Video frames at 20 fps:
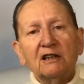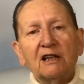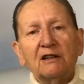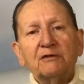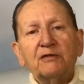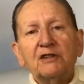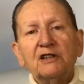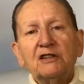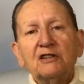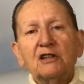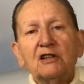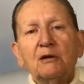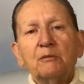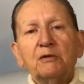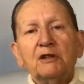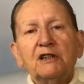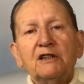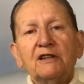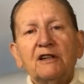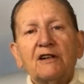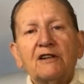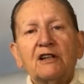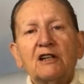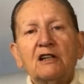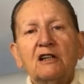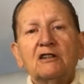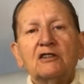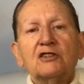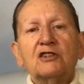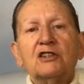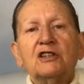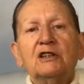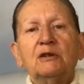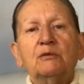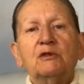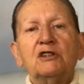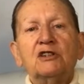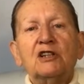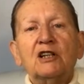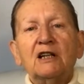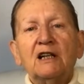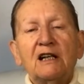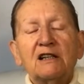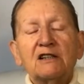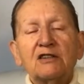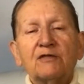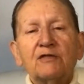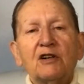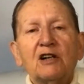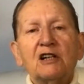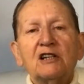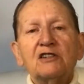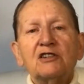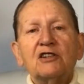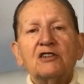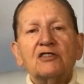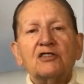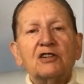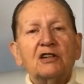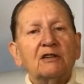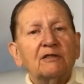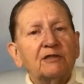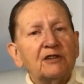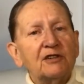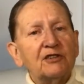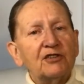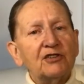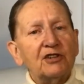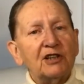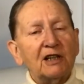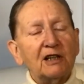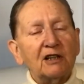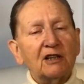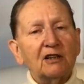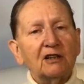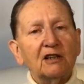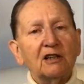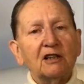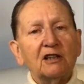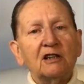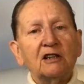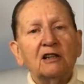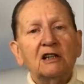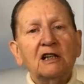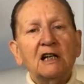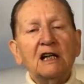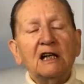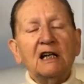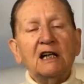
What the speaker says: like, for example, another country which classifies itself as secular